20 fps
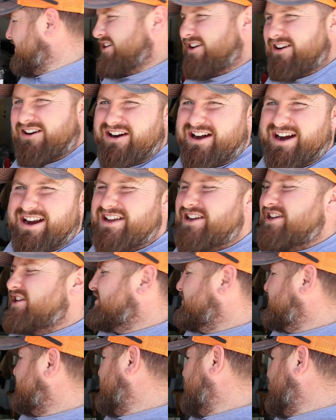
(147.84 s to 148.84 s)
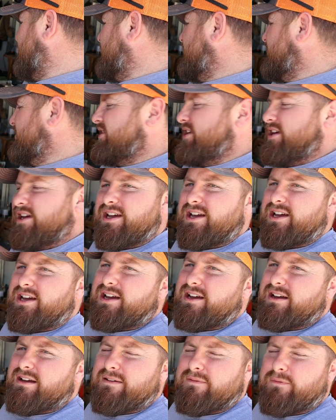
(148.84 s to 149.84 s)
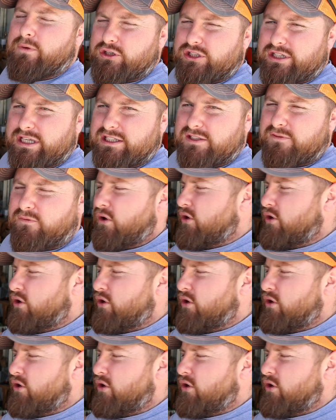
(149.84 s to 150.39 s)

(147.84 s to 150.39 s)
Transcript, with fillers: all right. So, first things